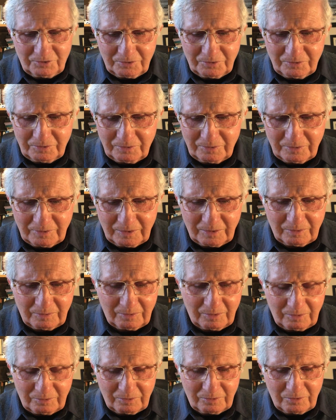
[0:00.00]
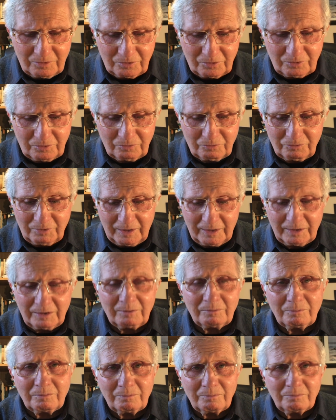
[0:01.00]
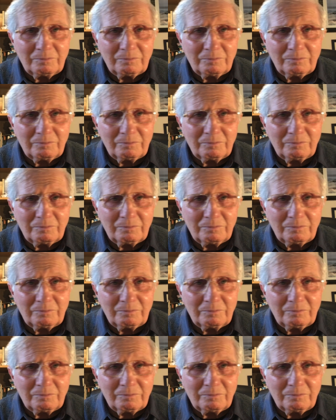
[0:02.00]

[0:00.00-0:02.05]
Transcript: to really